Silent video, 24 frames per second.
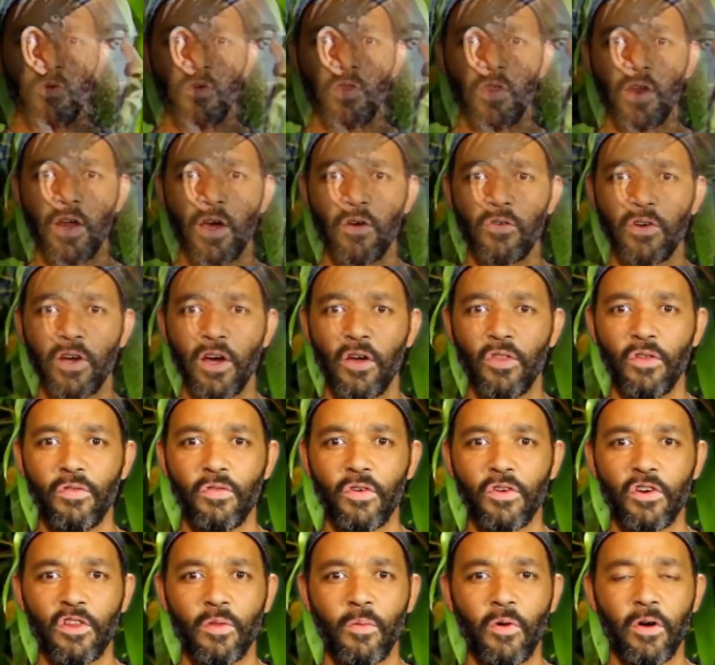breathing out down the
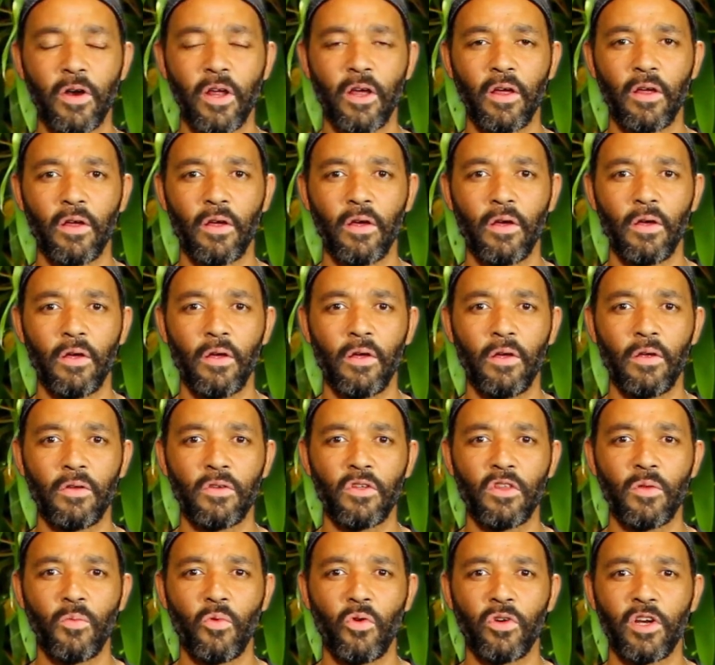front of the body.
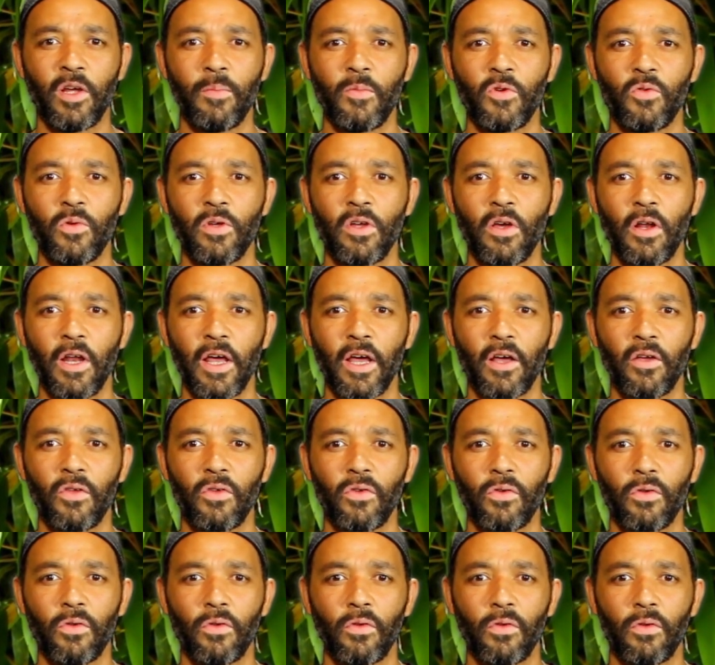To the point in between the
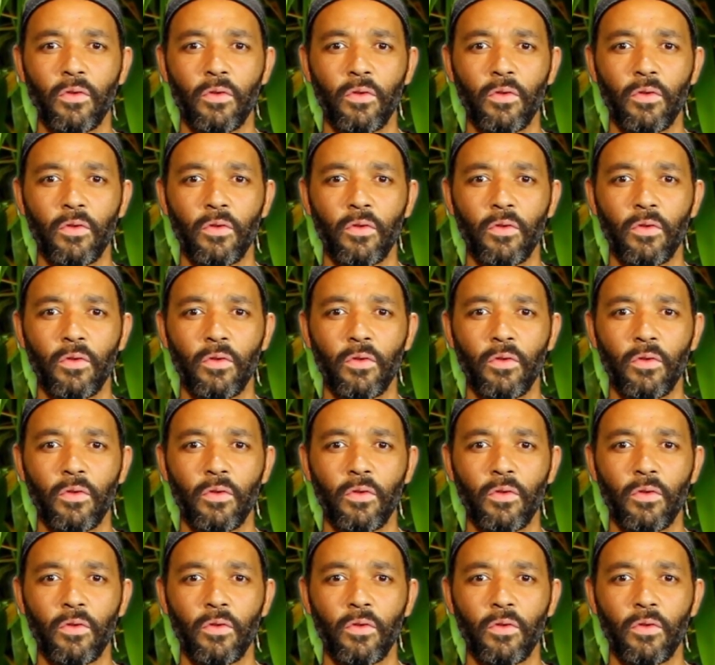legs.